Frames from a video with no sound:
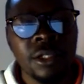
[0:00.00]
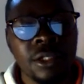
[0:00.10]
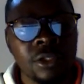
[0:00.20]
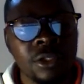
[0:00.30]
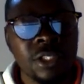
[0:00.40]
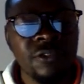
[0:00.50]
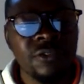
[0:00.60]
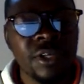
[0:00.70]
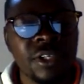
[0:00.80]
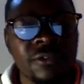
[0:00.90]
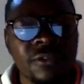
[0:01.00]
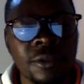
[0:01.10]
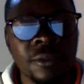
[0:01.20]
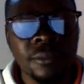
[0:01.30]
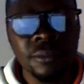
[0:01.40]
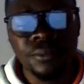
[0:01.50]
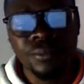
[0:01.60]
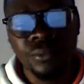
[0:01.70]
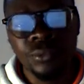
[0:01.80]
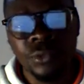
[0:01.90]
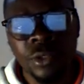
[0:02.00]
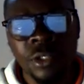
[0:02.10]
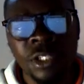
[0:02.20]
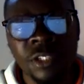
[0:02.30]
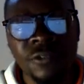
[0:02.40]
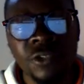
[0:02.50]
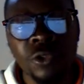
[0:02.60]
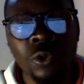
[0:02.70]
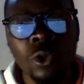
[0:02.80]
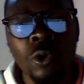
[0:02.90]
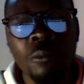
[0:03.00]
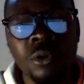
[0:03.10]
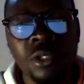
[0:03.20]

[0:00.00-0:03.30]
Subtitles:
different from this visual composer